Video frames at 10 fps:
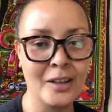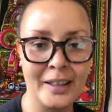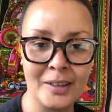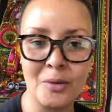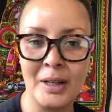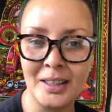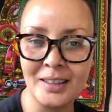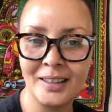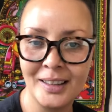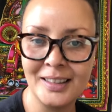like when it's a
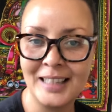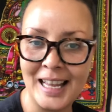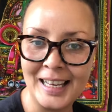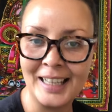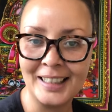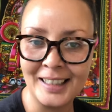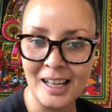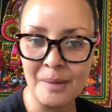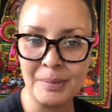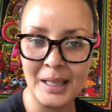good day, I get
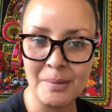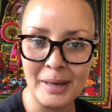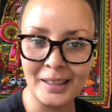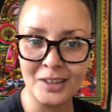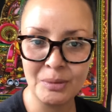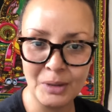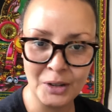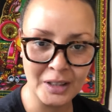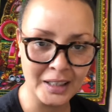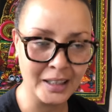up and I make a
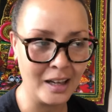smoothie.